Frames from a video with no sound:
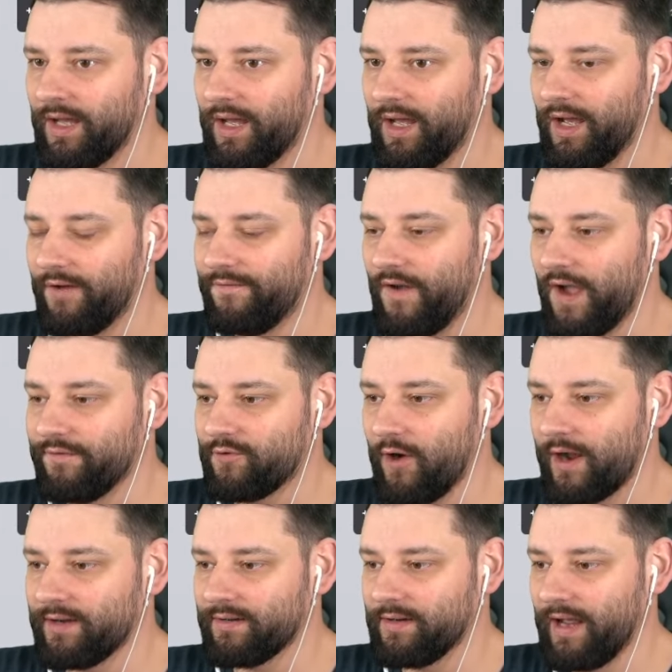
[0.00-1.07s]
Uh, five
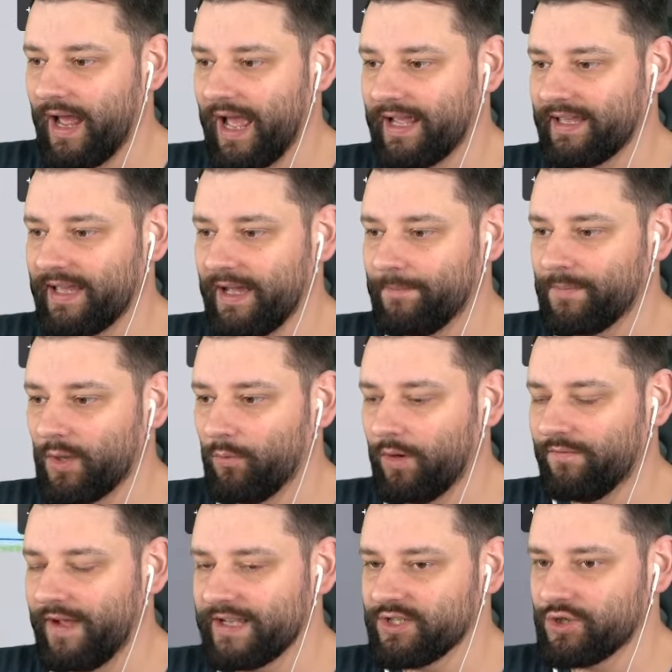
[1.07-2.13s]
grand hangar,
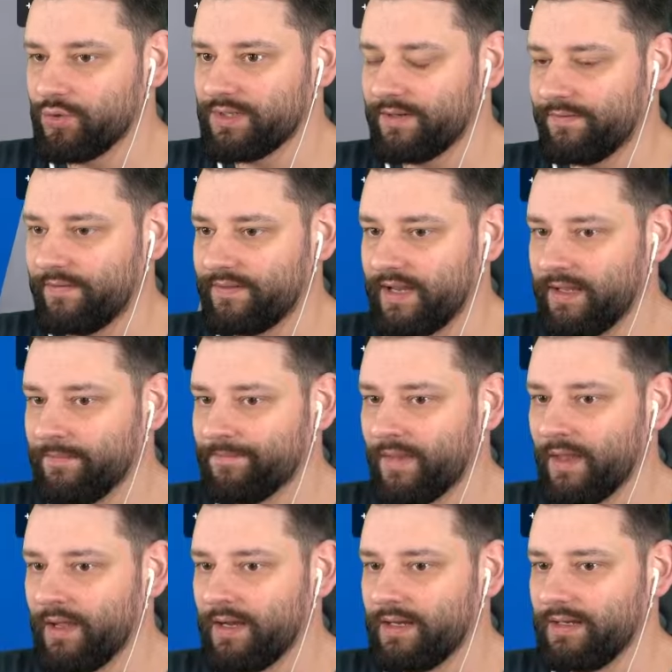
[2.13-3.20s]
1,250.
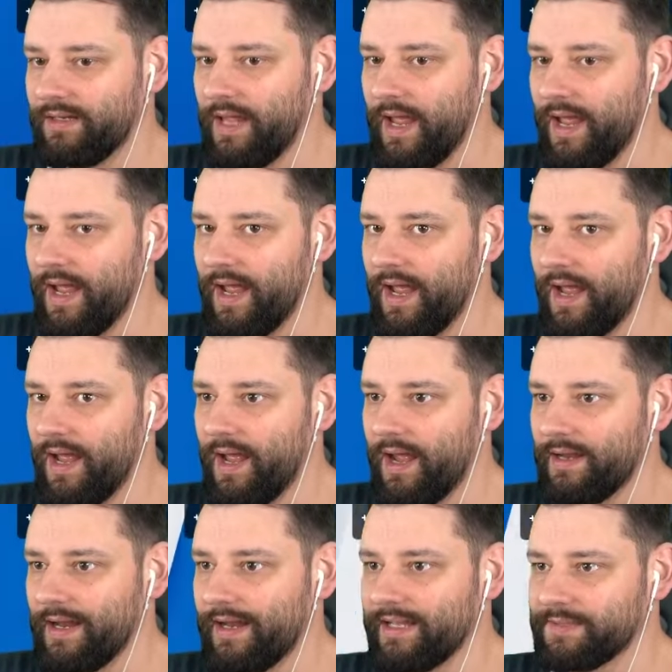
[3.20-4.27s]
Yeah,
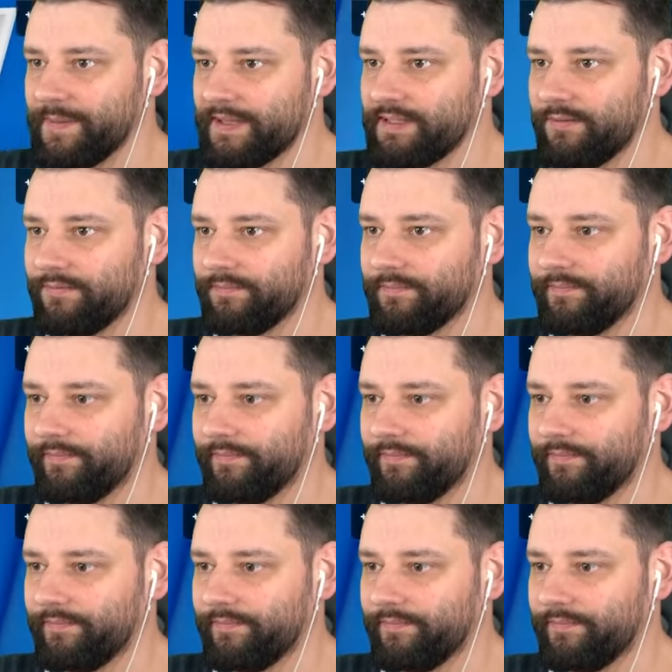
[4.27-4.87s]
that expensive.